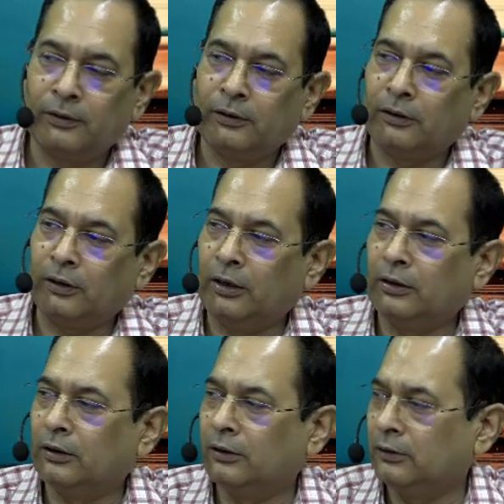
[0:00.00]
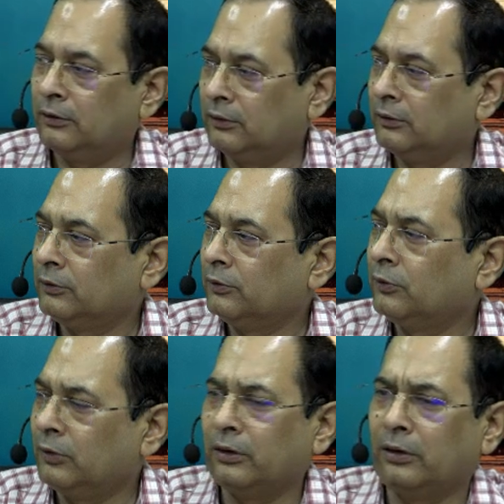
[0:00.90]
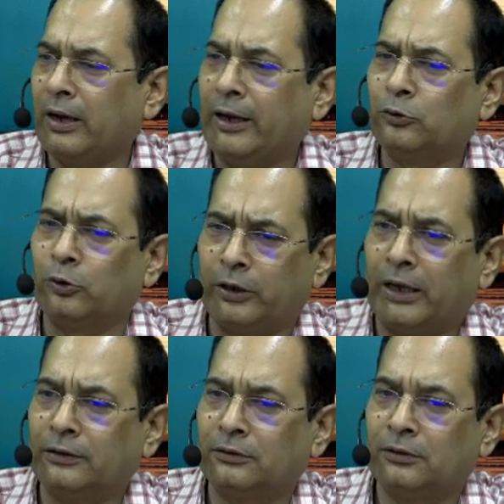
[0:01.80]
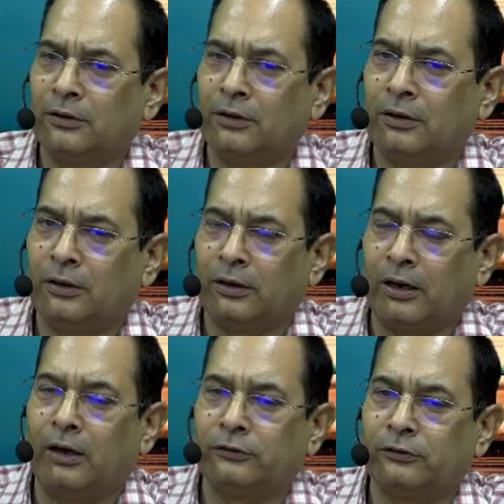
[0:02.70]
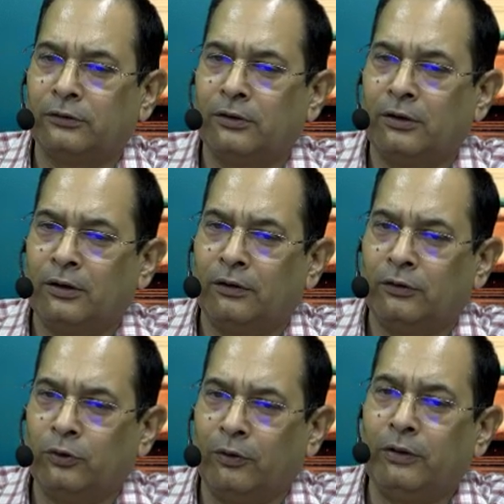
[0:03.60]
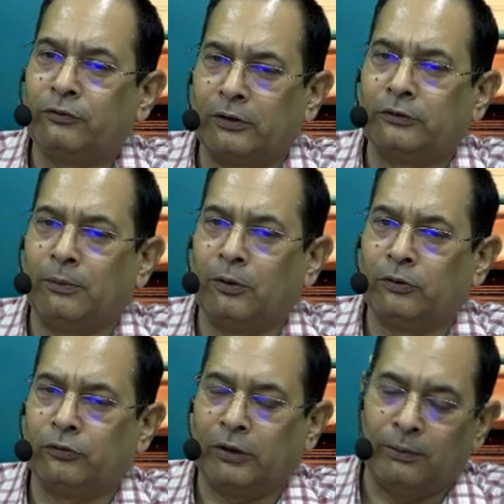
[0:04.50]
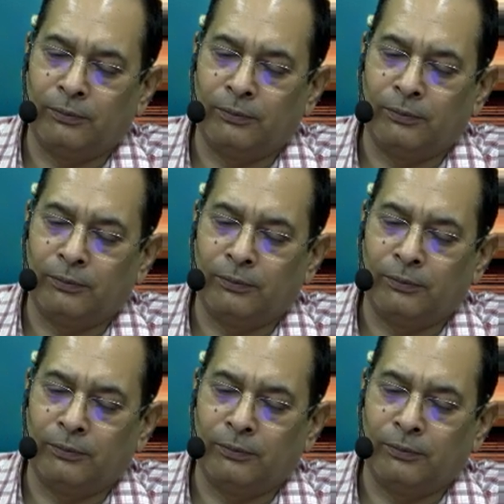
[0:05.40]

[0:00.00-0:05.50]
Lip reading: In 9th or 10th class, you have discussed about the same.